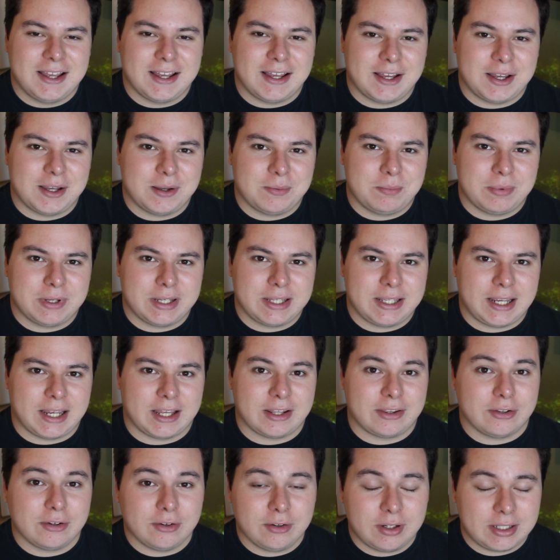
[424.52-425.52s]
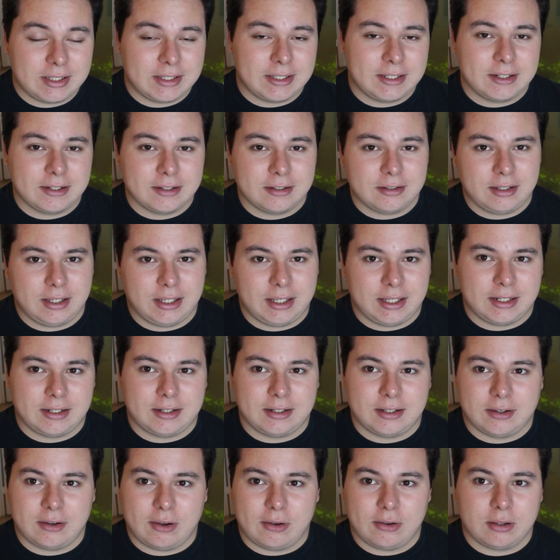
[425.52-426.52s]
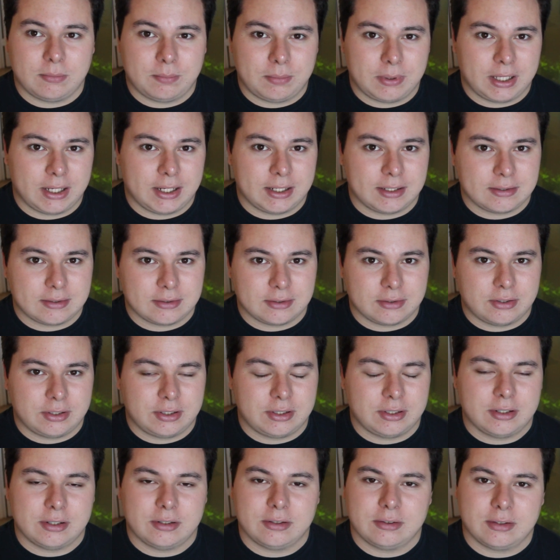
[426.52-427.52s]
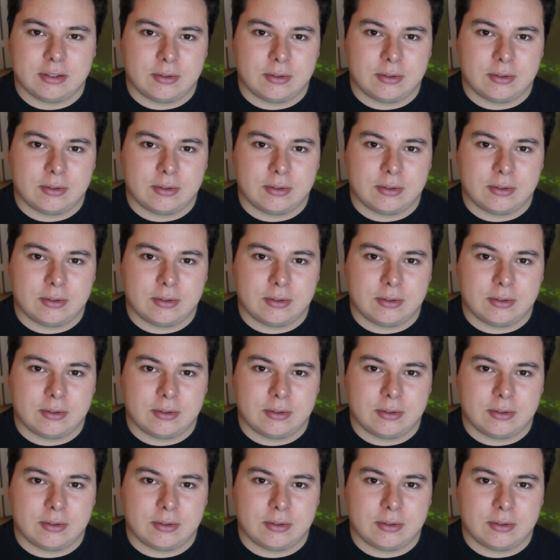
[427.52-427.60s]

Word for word: uh, but yeah, they're in there and uh, all the plants are in there.